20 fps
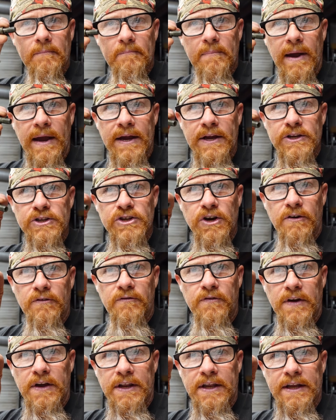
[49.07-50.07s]
banjo
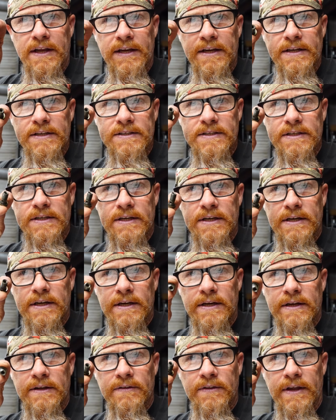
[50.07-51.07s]
fittings
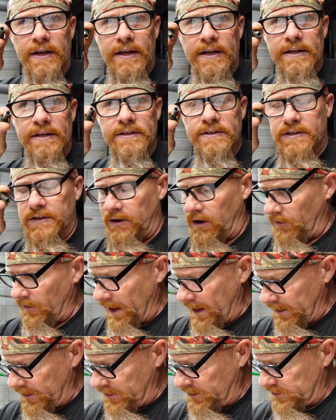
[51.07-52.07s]
and the ends and all
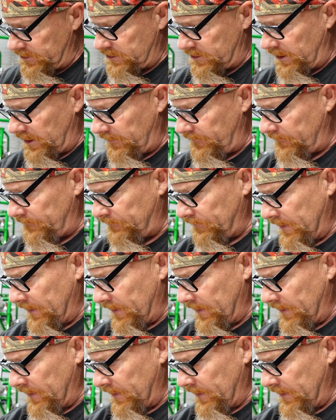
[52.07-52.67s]
that good stuff,